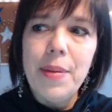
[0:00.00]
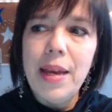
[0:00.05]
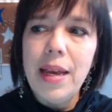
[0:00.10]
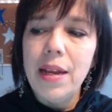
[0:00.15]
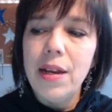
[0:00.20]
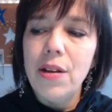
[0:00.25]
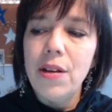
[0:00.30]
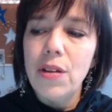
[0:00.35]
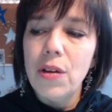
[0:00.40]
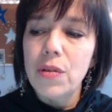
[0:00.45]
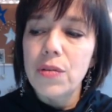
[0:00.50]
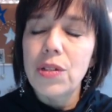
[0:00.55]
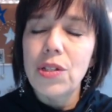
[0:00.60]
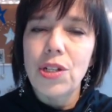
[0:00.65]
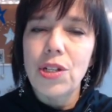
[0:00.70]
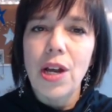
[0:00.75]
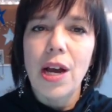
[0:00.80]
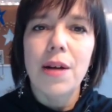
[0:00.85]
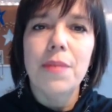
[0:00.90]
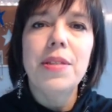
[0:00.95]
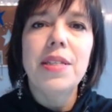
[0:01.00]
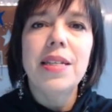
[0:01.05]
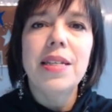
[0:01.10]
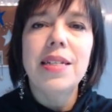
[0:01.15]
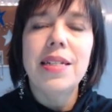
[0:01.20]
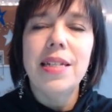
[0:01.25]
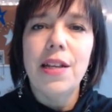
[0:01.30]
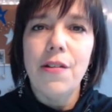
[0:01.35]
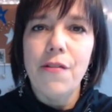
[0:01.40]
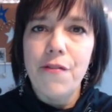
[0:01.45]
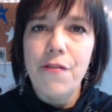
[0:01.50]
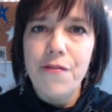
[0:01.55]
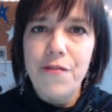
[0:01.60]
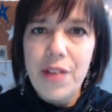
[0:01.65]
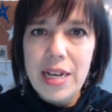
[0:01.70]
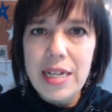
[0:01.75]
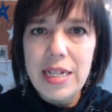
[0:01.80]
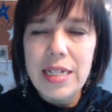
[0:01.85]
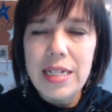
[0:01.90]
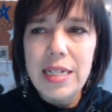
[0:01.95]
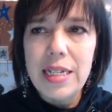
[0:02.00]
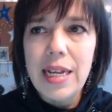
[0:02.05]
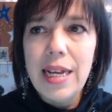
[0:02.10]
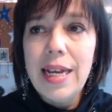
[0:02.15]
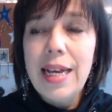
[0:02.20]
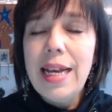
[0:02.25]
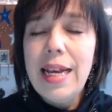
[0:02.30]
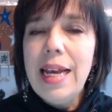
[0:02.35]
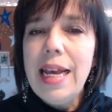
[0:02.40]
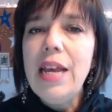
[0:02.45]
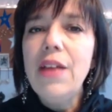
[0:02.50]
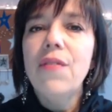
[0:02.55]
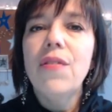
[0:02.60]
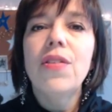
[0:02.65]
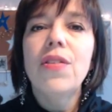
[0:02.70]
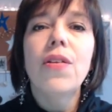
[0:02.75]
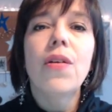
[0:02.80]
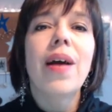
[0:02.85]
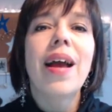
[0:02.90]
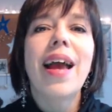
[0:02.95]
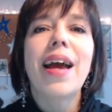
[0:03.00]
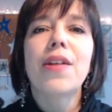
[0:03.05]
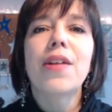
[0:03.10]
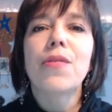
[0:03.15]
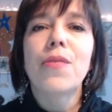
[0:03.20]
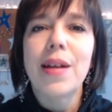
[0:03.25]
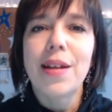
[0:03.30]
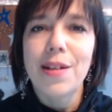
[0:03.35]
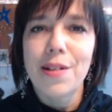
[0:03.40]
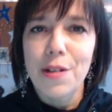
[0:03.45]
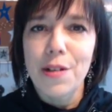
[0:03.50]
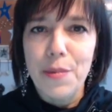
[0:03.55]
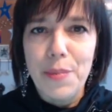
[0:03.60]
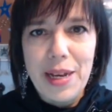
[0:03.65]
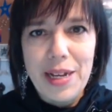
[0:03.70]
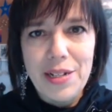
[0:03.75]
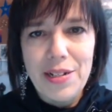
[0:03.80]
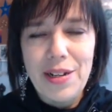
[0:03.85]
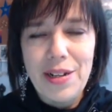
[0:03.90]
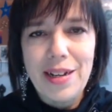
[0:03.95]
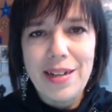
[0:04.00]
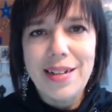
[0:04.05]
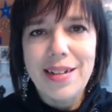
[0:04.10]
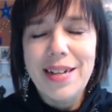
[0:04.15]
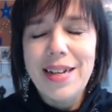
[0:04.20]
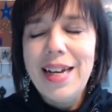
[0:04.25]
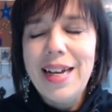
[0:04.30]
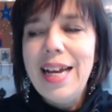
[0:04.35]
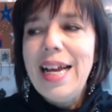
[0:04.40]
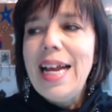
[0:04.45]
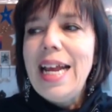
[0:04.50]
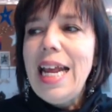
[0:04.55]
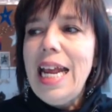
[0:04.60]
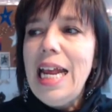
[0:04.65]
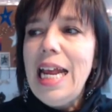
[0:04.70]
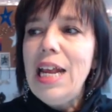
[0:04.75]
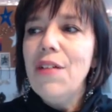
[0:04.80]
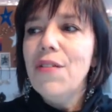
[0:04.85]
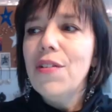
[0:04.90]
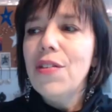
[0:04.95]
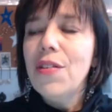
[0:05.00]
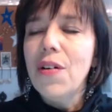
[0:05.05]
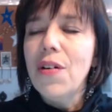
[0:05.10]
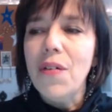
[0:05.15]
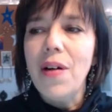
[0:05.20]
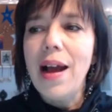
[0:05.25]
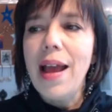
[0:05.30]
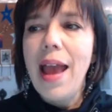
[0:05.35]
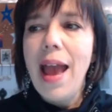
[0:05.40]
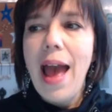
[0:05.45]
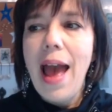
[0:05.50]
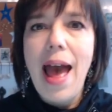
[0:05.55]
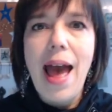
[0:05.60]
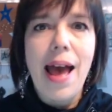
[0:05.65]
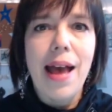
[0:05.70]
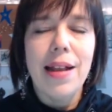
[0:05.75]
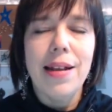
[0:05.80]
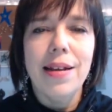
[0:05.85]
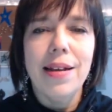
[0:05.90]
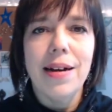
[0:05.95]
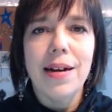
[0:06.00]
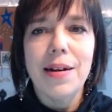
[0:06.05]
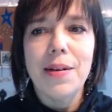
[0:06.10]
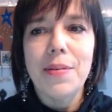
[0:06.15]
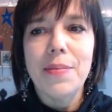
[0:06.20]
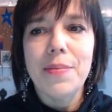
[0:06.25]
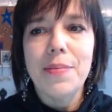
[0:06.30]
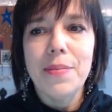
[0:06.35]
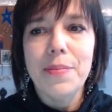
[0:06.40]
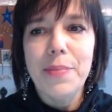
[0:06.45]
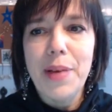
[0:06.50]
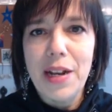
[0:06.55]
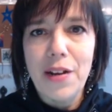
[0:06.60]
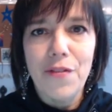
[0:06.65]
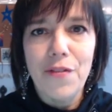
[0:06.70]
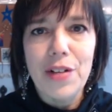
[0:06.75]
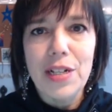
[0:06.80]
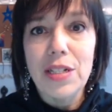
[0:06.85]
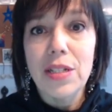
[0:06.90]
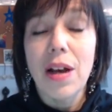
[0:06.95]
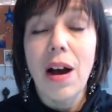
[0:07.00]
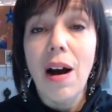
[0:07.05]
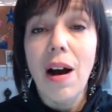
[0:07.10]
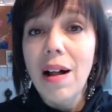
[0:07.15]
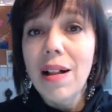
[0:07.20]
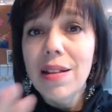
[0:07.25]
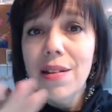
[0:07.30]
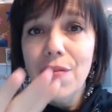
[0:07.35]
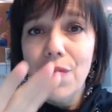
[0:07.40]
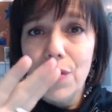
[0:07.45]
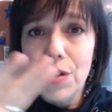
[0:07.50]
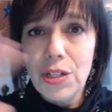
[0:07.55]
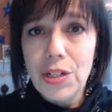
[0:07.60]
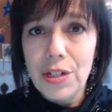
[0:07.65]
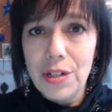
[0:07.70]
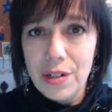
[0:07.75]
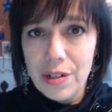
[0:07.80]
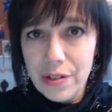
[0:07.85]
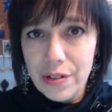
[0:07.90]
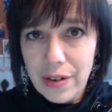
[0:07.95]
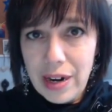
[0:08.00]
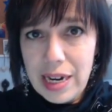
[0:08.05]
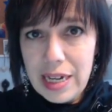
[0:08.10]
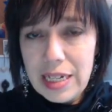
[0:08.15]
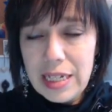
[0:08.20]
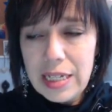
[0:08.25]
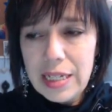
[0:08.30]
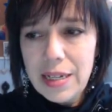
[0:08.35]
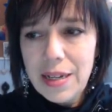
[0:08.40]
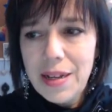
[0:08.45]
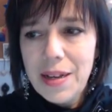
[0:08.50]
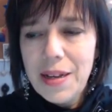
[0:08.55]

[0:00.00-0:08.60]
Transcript: in those jobs that didn't fit, even though I had a regular paycheck, even though I had benefits, all of which are great.